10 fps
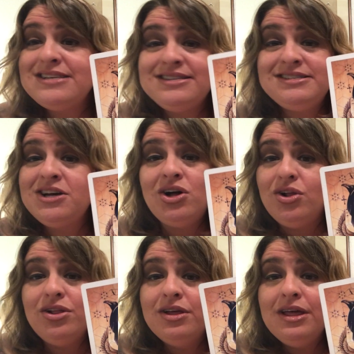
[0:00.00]

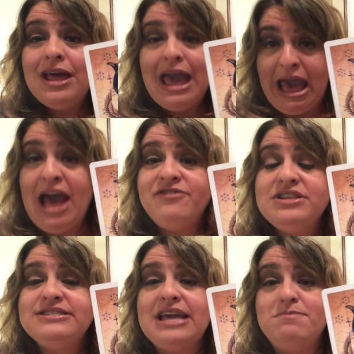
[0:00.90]
still have the
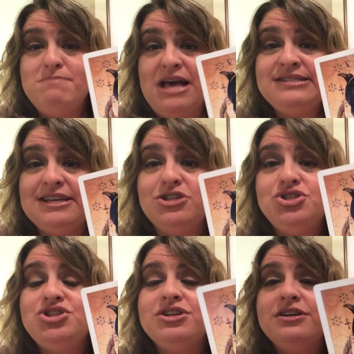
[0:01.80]
same
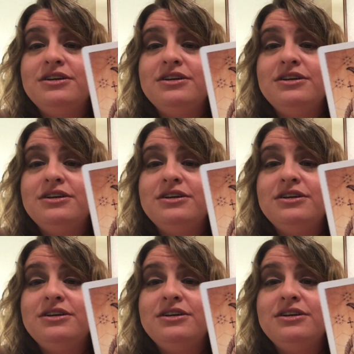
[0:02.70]
message.